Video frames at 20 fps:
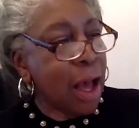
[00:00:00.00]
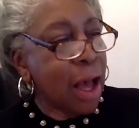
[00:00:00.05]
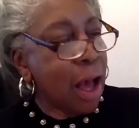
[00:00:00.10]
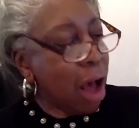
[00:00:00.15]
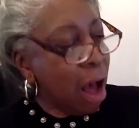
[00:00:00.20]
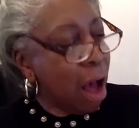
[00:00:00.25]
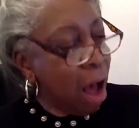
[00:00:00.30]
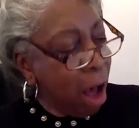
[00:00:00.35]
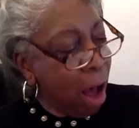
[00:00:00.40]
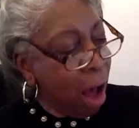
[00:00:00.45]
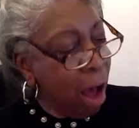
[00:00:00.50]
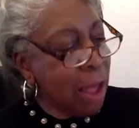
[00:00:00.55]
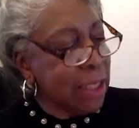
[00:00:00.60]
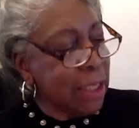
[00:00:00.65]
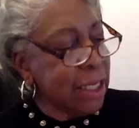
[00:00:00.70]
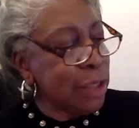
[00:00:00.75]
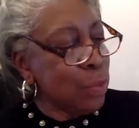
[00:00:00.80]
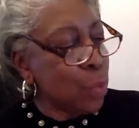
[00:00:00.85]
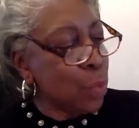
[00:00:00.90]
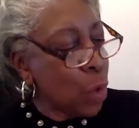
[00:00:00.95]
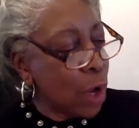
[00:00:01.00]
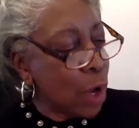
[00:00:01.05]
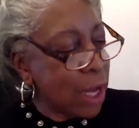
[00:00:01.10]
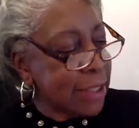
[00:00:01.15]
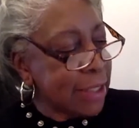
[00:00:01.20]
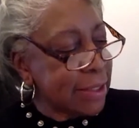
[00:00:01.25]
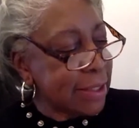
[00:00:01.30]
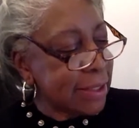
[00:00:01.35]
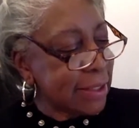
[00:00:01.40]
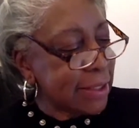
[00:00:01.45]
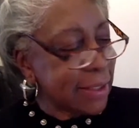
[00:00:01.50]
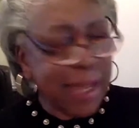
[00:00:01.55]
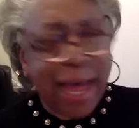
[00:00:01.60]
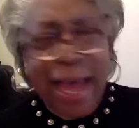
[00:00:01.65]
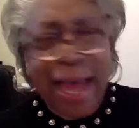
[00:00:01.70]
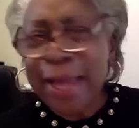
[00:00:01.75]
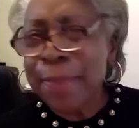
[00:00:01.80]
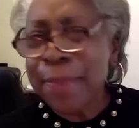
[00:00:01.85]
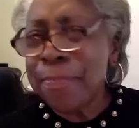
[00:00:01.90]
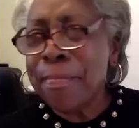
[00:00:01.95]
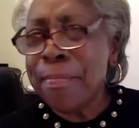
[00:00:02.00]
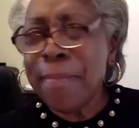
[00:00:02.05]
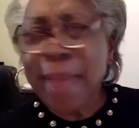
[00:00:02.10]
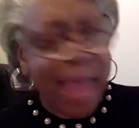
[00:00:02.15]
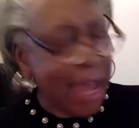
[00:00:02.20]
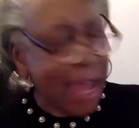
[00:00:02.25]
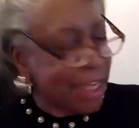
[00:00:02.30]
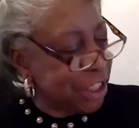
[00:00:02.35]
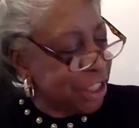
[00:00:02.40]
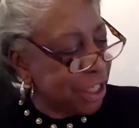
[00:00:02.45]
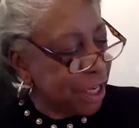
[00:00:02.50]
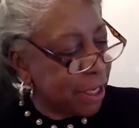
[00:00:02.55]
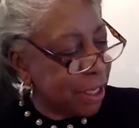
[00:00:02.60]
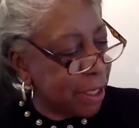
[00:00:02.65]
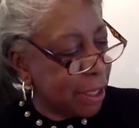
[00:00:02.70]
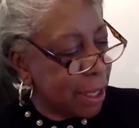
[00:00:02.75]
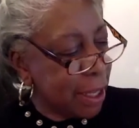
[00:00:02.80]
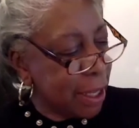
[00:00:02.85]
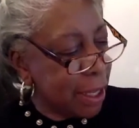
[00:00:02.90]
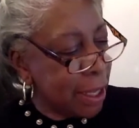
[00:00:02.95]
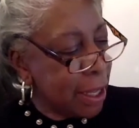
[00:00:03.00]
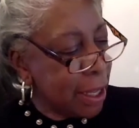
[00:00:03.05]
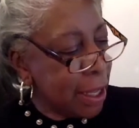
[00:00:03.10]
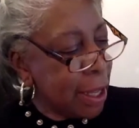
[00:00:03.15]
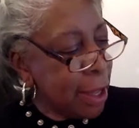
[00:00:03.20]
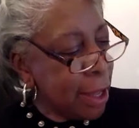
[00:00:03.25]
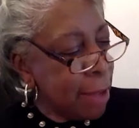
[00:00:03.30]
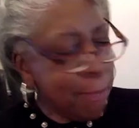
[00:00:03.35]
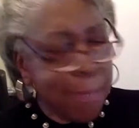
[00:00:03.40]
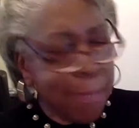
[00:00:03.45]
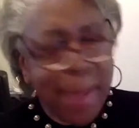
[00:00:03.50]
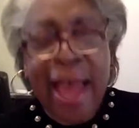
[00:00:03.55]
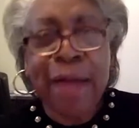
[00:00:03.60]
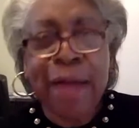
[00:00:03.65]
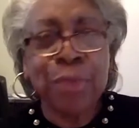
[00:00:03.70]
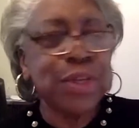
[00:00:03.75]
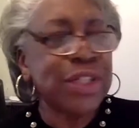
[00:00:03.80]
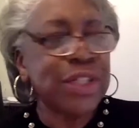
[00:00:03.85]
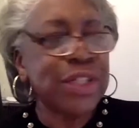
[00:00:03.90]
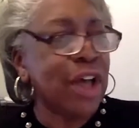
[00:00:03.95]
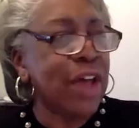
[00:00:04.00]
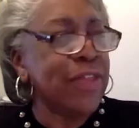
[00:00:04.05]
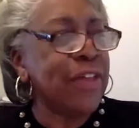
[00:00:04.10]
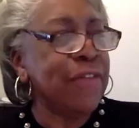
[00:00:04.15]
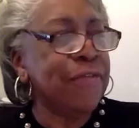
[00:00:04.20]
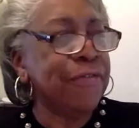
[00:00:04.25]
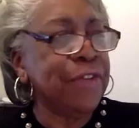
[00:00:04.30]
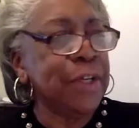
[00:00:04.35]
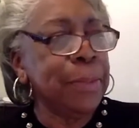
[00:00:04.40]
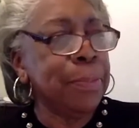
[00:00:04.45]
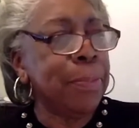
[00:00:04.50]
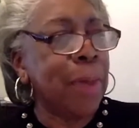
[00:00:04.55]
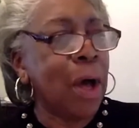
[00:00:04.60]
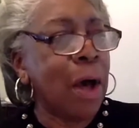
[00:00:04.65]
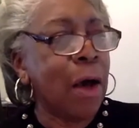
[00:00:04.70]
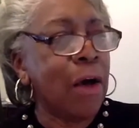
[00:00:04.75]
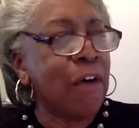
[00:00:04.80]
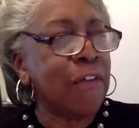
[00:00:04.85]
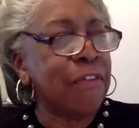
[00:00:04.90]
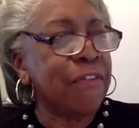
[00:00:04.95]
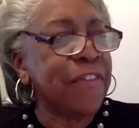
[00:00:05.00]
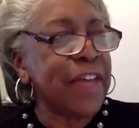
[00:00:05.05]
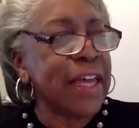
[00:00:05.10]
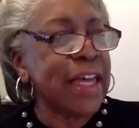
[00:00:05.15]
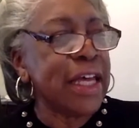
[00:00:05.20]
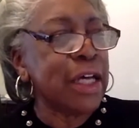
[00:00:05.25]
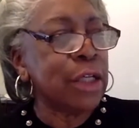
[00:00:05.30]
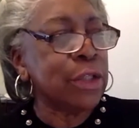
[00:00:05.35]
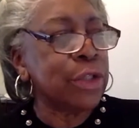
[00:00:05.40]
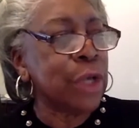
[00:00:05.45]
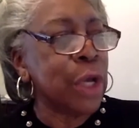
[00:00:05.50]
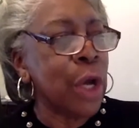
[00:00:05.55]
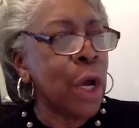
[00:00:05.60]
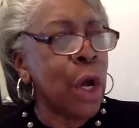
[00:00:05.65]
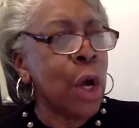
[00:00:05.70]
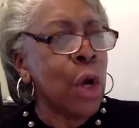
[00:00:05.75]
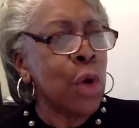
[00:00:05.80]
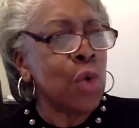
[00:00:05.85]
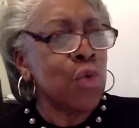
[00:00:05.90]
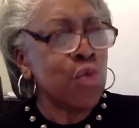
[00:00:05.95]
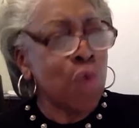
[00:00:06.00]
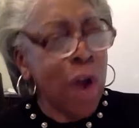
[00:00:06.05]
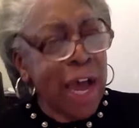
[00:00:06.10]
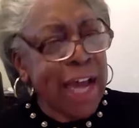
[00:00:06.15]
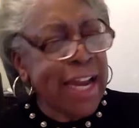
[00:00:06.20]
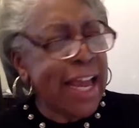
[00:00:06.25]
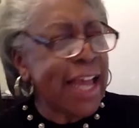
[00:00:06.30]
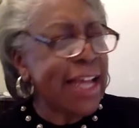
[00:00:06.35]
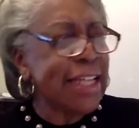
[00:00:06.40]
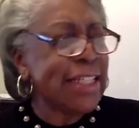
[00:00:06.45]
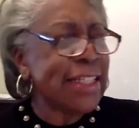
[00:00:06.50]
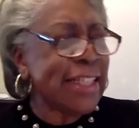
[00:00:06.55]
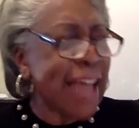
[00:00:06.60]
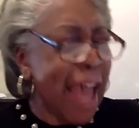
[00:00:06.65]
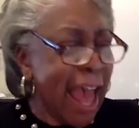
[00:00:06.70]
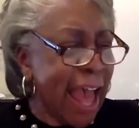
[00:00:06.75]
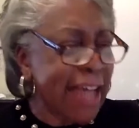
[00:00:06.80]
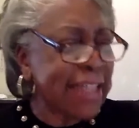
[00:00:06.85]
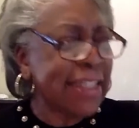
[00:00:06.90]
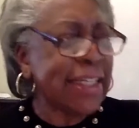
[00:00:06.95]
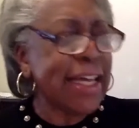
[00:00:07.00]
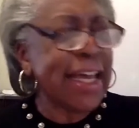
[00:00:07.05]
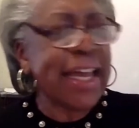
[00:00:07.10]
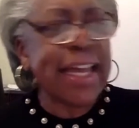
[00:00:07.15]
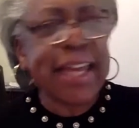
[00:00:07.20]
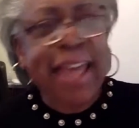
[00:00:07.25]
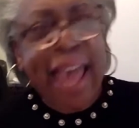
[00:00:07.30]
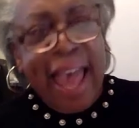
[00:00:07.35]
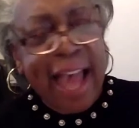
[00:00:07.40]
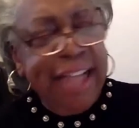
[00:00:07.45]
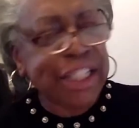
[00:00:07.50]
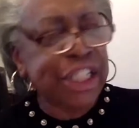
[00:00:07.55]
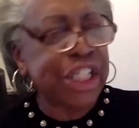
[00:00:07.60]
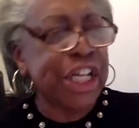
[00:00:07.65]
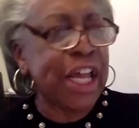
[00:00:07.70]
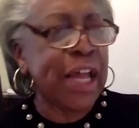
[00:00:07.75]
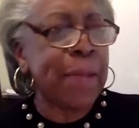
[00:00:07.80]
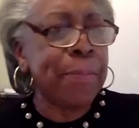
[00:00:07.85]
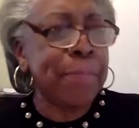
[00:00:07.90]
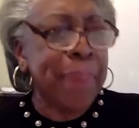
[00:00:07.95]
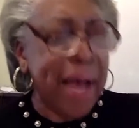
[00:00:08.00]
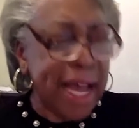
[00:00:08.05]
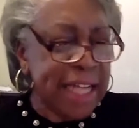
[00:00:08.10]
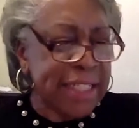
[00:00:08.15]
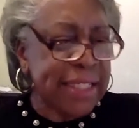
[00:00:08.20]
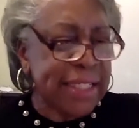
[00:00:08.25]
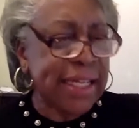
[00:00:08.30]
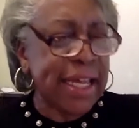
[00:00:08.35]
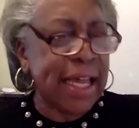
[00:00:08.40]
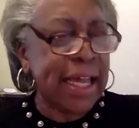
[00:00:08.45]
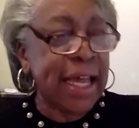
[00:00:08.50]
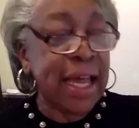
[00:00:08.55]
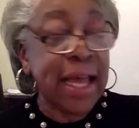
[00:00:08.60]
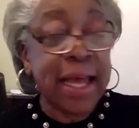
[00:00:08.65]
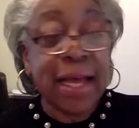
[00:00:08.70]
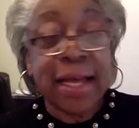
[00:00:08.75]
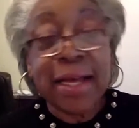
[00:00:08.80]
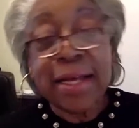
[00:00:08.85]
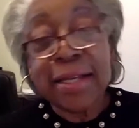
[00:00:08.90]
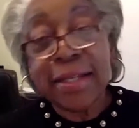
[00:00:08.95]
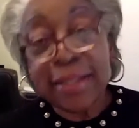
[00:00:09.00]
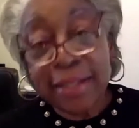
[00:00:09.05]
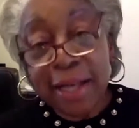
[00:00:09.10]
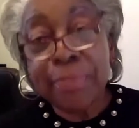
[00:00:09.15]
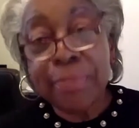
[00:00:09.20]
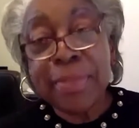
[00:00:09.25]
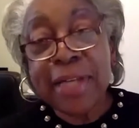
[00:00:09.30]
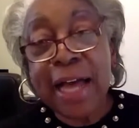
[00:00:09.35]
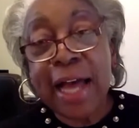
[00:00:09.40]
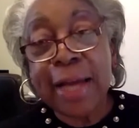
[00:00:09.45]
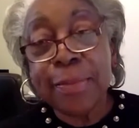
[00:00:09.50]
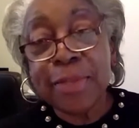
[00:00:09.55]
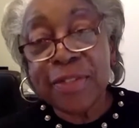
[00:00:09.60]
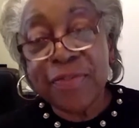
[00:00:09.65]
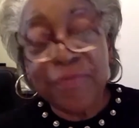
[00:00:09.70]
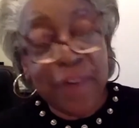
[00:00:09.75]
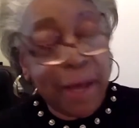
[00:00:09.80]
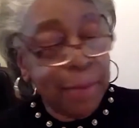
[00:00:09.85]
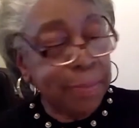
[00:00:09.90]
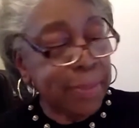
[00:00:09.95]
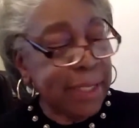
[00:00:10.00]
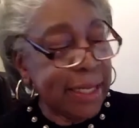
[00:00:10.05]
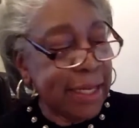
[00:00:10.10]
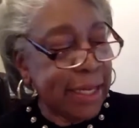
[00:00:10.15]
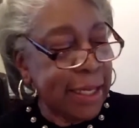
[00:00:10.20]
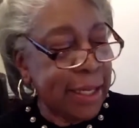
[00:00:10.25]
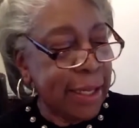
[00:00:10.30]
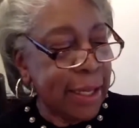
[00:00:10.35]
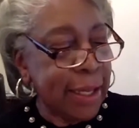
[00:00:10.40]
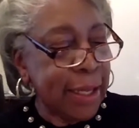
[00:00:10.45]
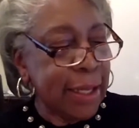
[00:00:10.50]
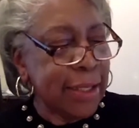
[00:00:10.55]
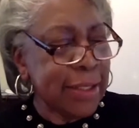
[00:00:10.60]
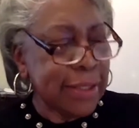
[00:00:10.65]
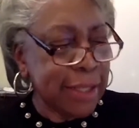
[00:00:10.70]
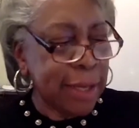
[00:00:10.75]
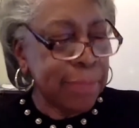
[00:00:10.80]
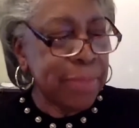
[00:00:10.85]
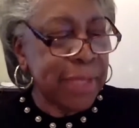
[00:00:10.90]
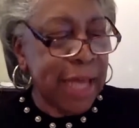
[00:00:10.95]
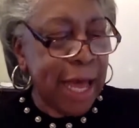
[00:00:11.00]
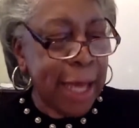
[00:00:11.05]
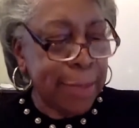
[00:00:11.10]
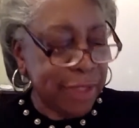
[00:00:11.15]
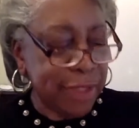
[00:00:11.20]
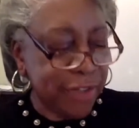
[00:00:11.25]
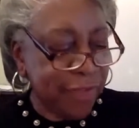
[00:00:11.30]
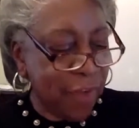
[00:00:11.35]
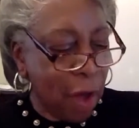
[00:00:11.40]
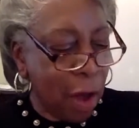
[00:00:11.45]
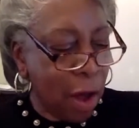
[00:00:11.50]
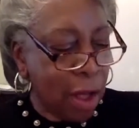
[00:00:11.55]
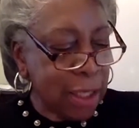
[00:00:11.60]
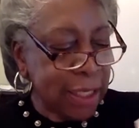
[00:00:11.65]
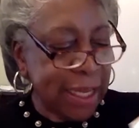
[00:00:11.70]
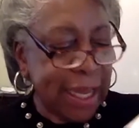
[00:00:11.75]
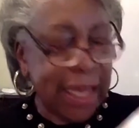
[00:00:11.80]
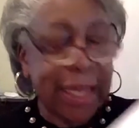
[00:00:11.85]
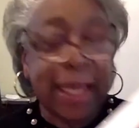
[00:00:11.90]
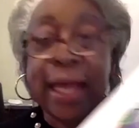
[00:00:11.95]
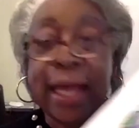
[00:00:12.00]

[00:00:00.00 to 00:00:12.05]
All at once, like magic, Matt was on the football field, running, tackling, catching, punting, sometimes fumbling, sometimes falling.